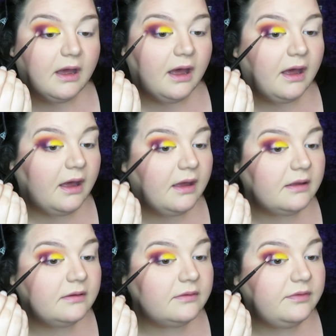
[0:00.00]

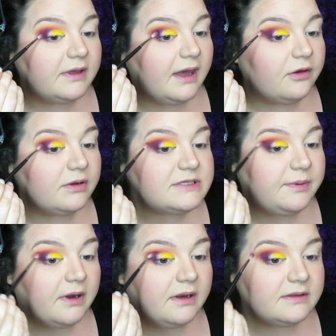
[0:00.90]
cut crease
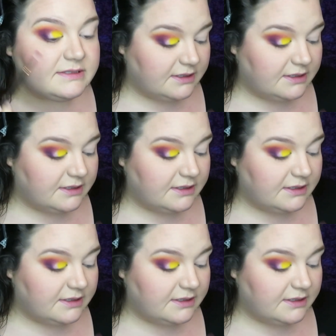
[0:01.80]
part in the